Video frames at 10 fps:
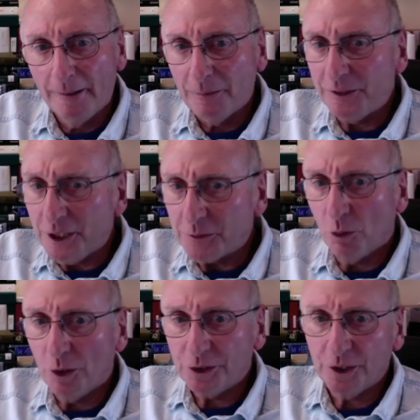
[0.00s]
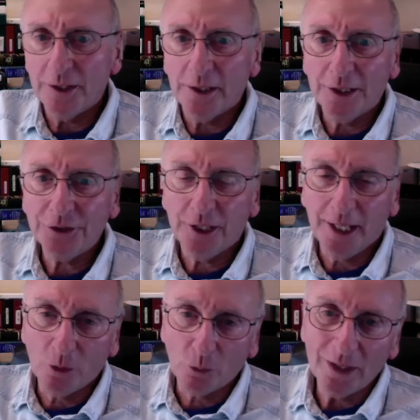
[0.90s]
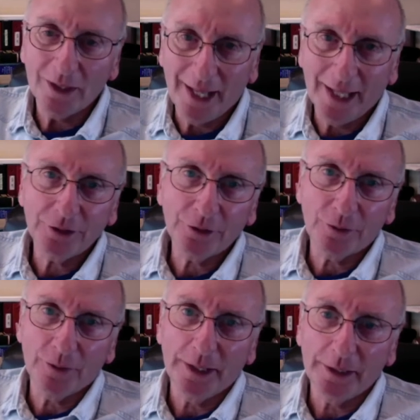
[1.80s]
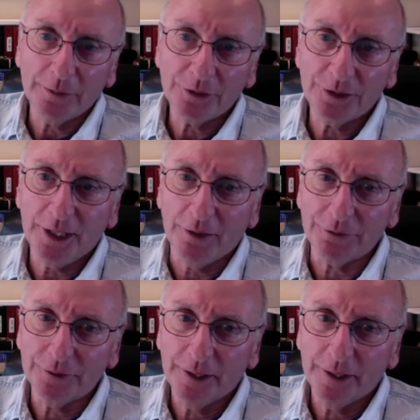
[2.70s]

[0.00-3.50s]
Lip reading: but these boys nonetheless take a real hand in creating themselves,